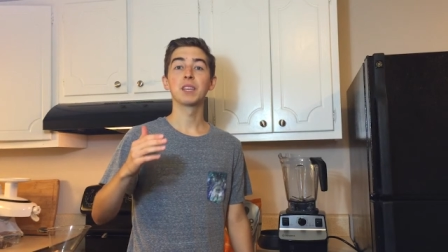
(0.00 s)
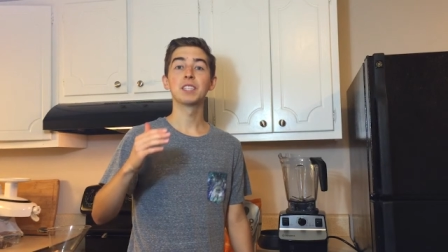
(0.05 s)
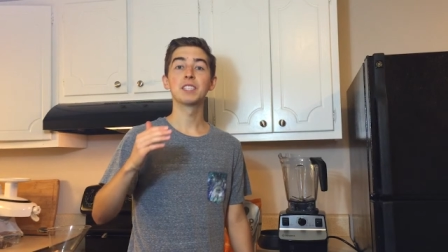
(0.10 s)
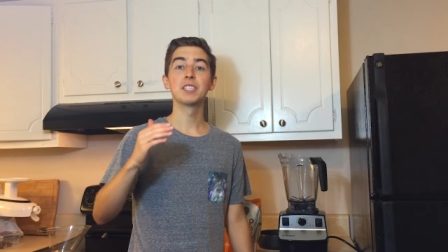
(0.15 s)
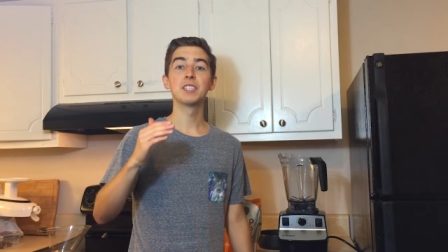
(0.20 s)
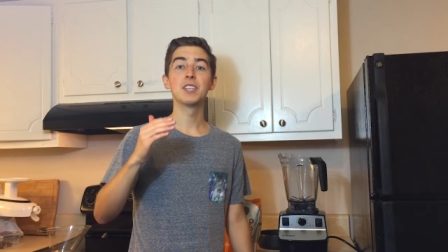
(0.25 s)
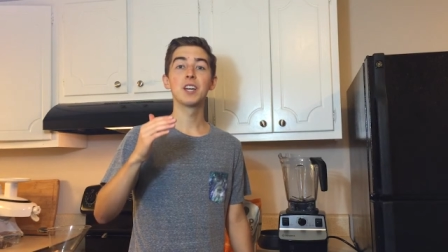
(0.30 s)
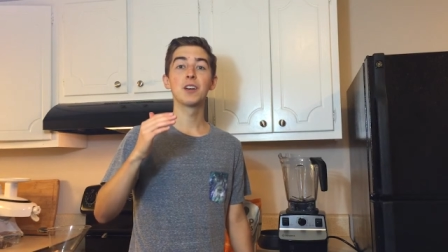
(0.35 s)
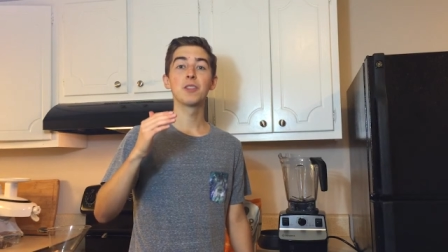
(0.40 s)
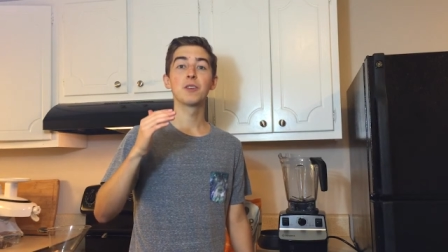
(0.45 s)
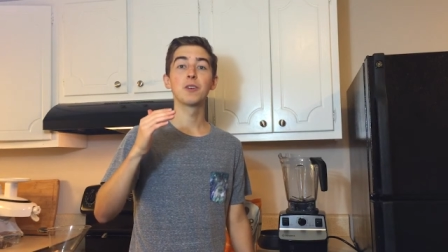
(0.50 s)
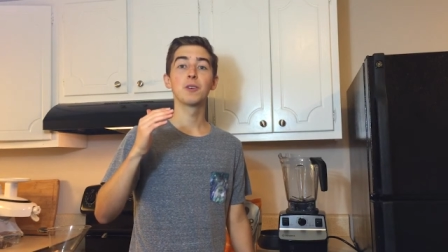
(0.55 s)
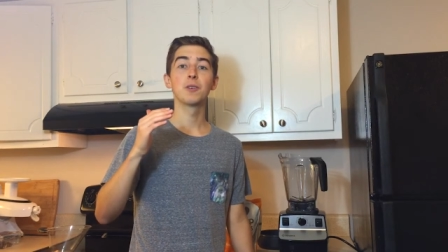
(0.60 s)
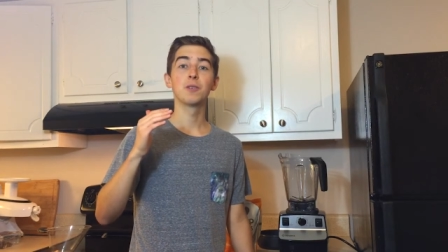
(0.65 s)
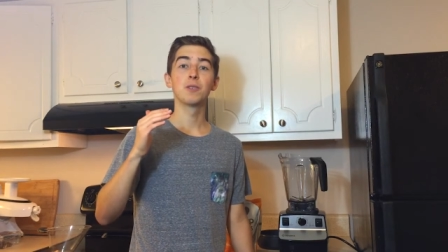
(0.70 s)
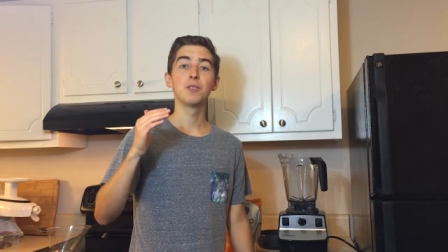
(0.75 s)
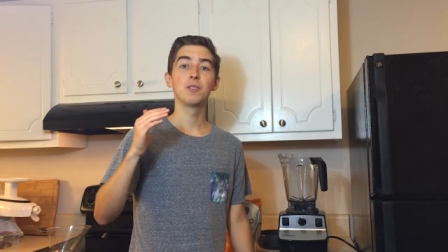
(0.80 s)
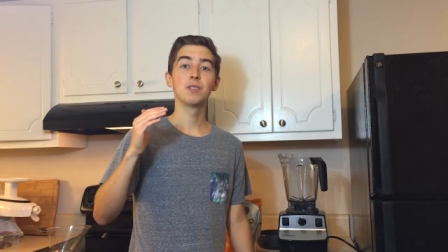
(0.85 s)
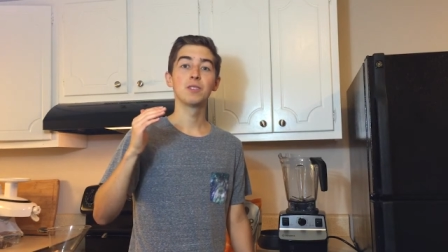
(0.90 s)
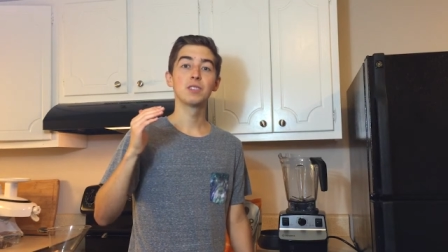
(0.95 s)
It's
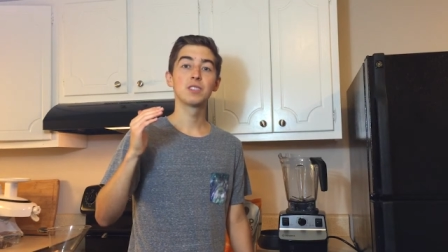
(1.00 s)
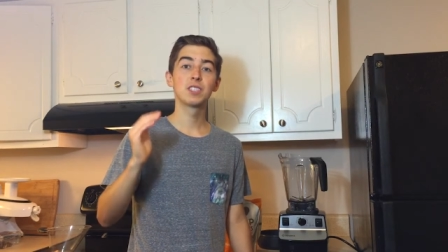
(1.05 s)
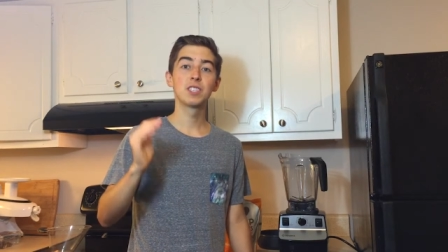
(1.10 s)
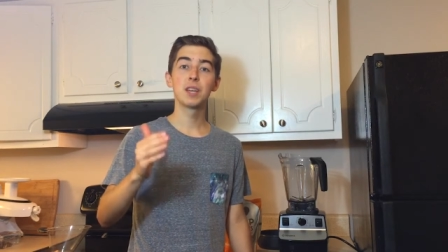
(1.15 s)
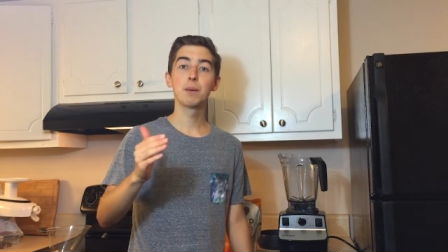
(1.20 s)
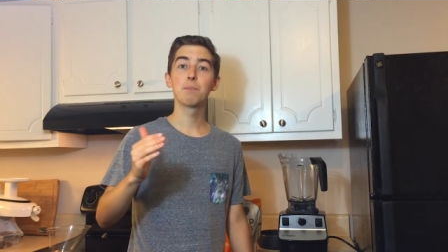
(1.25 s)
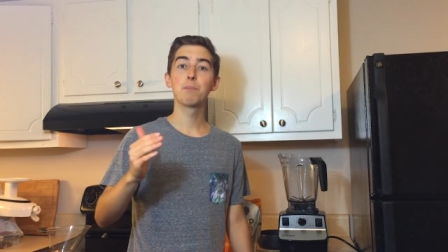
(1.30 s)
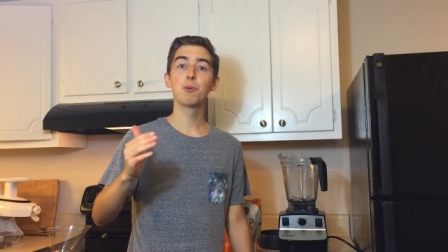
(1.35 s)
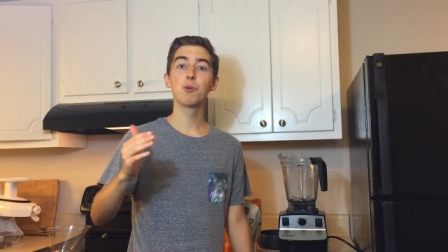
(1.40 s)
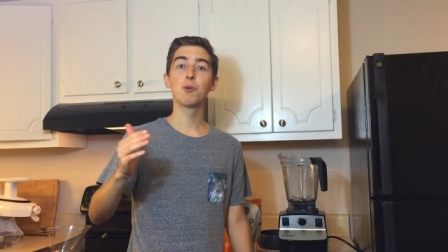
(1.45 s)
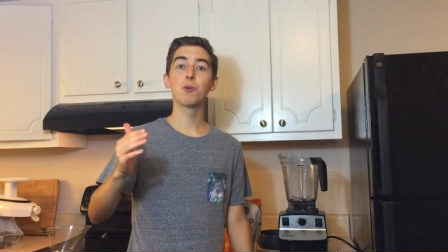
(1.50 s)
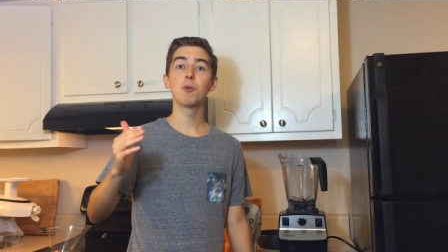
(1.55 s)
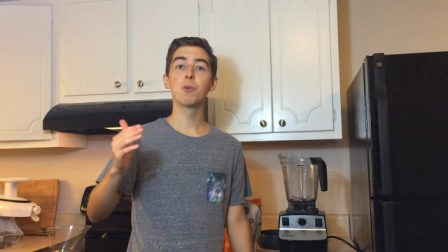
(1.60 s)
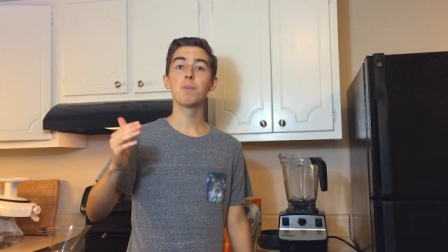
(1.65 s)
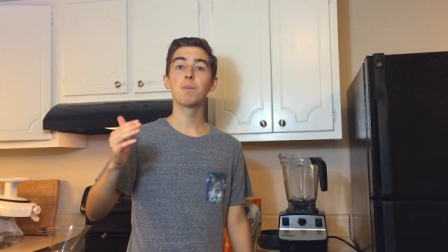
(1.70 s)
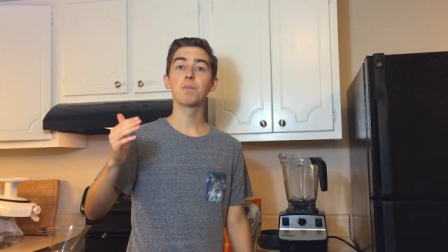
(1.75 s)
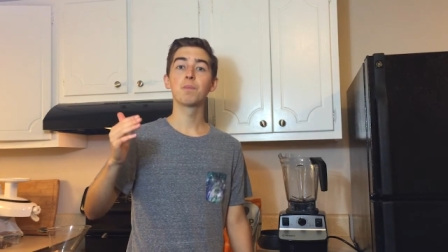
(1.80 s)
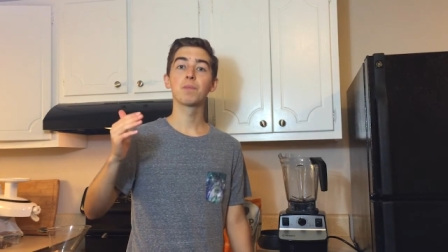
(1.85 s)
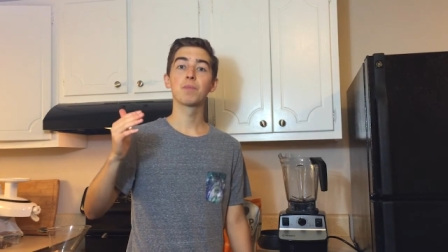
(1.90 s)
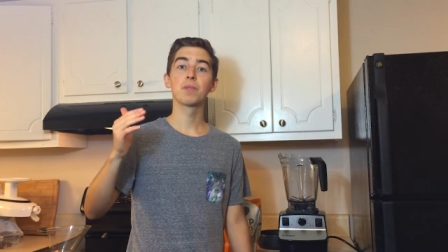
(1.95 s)
another simple,